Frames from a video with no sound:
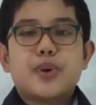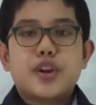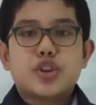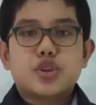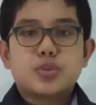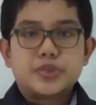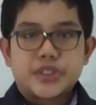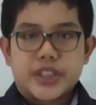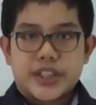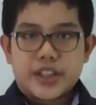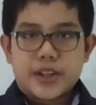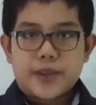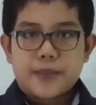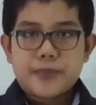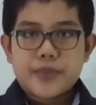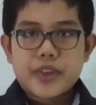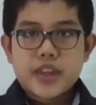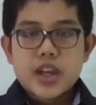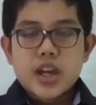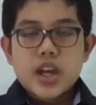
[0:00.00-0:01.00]
YouTube channel.
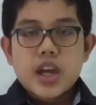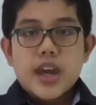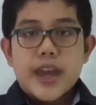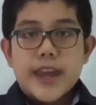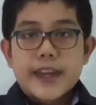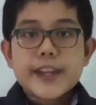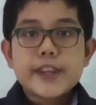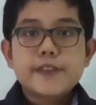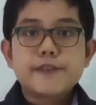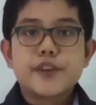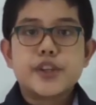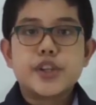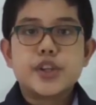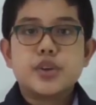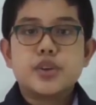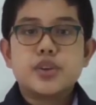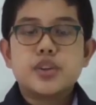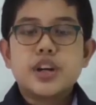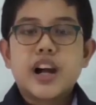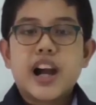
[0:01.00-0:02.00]
In this
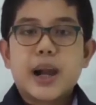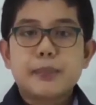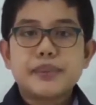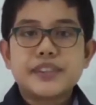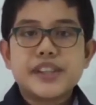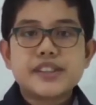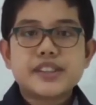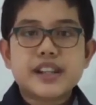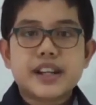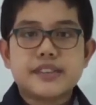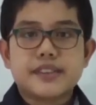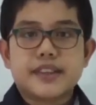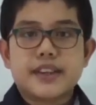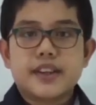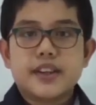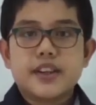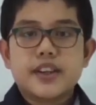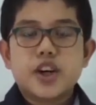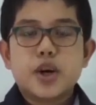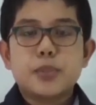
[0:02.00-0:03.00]
video, I'll be discussing
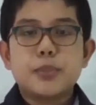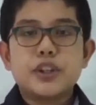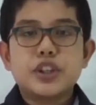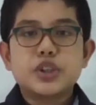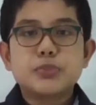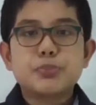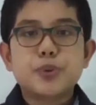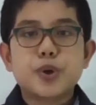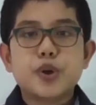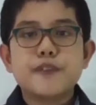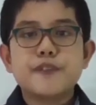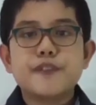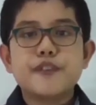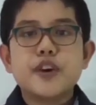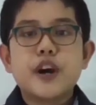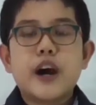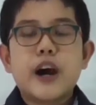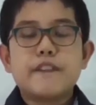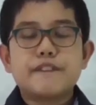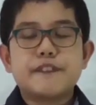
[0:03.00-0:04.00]
about the proof
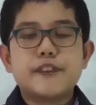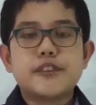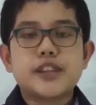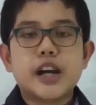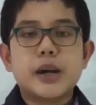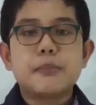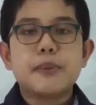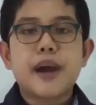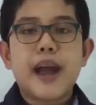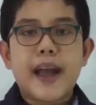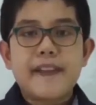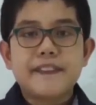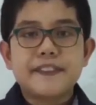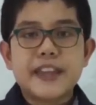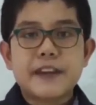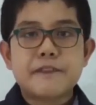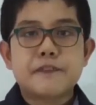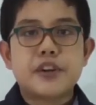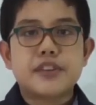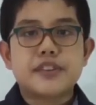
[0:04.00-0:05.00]
of the sum and
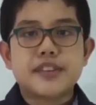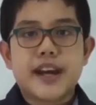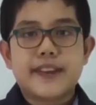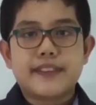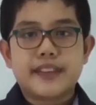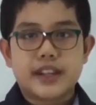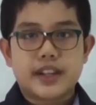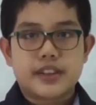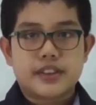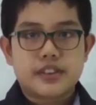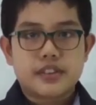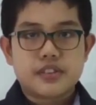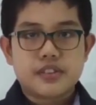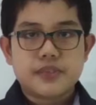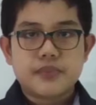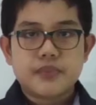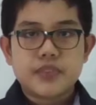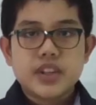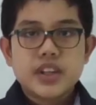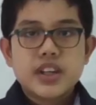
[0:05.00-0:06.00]
difference identities.
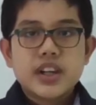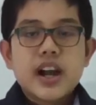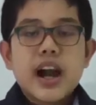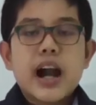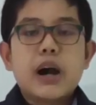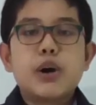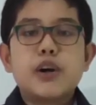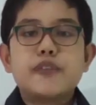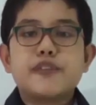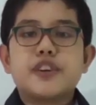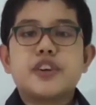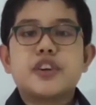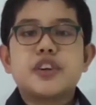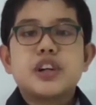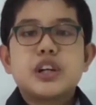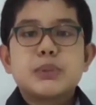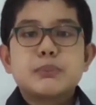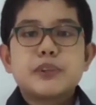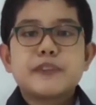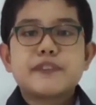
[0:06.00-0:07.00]
However,
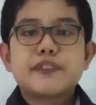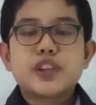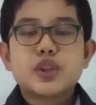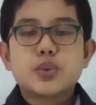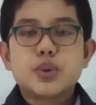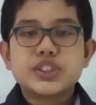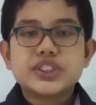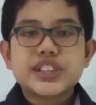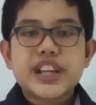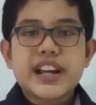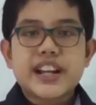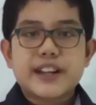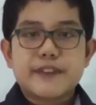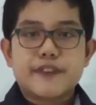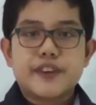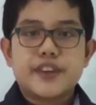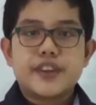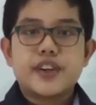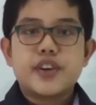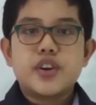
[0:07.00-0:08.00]
before you watch any
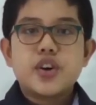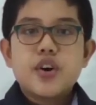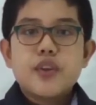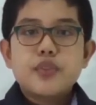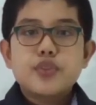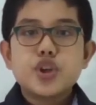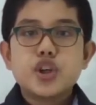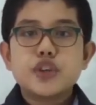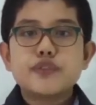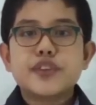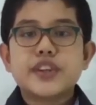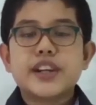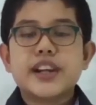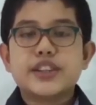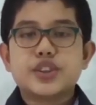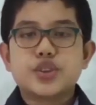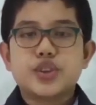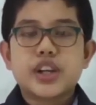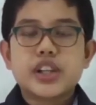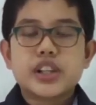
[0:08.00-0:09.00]
further, don't
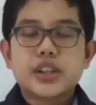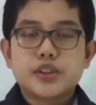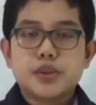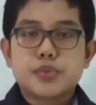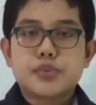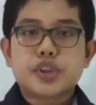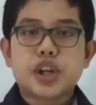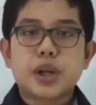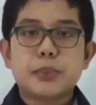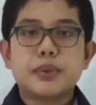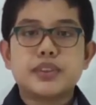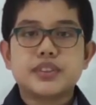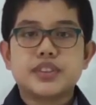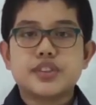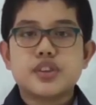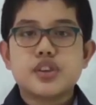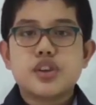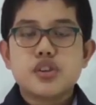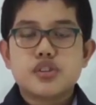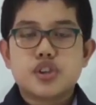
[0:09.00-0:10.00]
forget to hit the subscribe
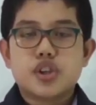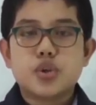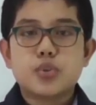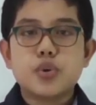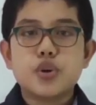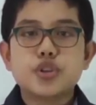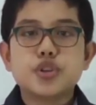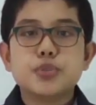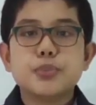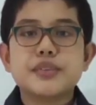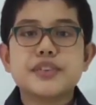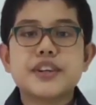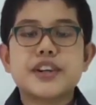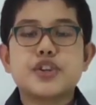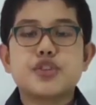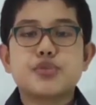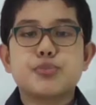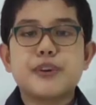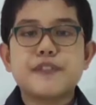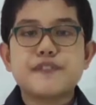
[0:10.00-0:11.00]
button so you won't miss
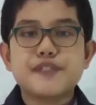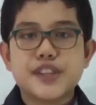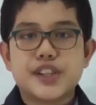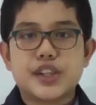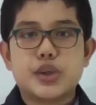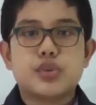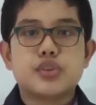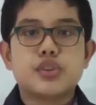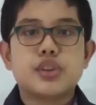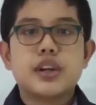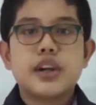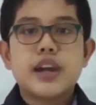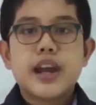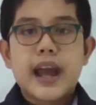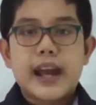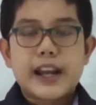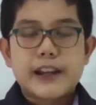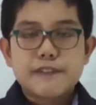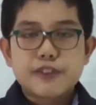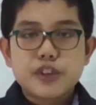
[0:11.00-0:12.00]
any of my videos.
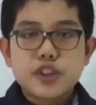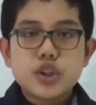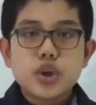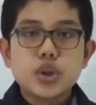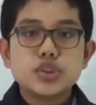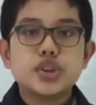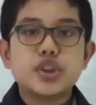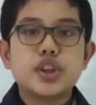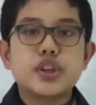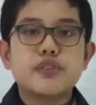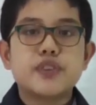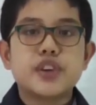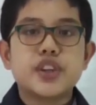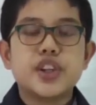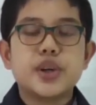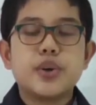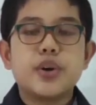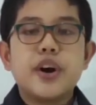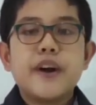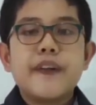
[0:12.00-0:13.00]
And if you do enjoy this
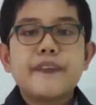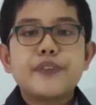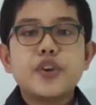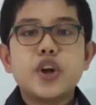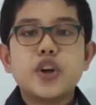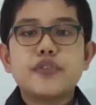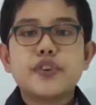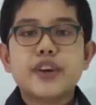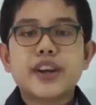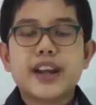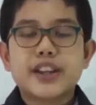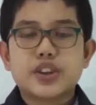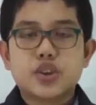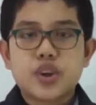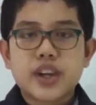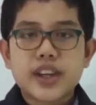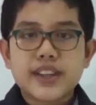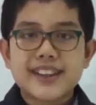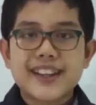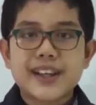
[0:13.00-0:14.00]
video, don't forget to
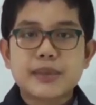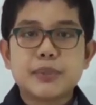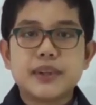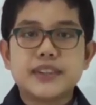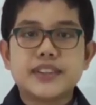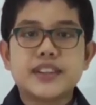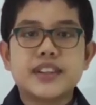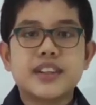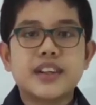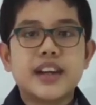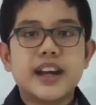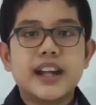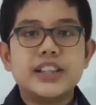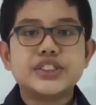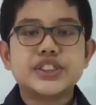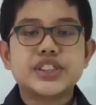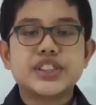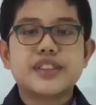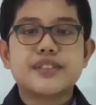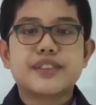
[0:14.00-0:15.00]
hit the like button and
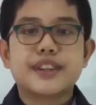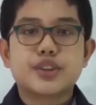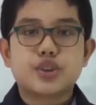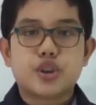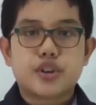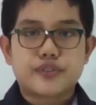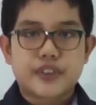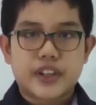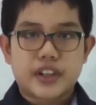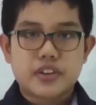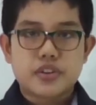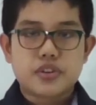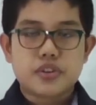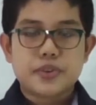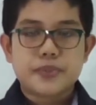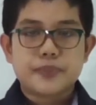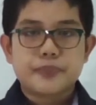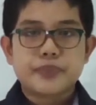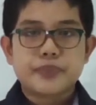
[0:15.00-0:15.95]
share this link to your friends.